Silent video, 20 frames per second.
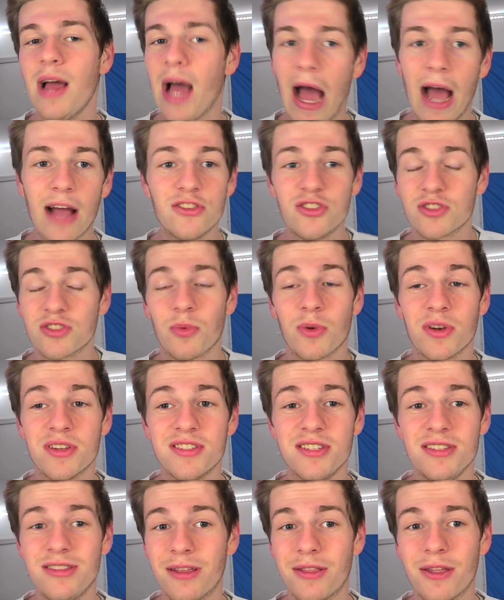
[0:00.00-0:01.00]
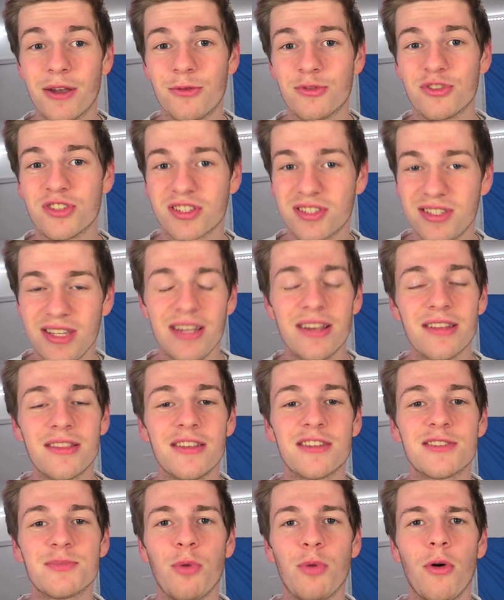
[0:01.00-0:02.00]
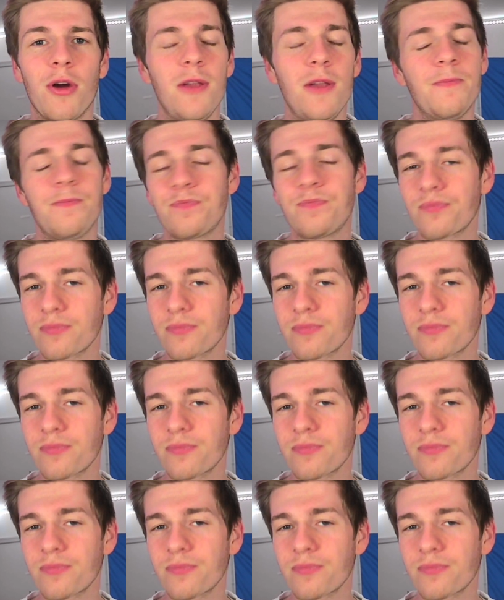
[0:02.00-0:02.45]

I just want to see the Thunder succeed at this point.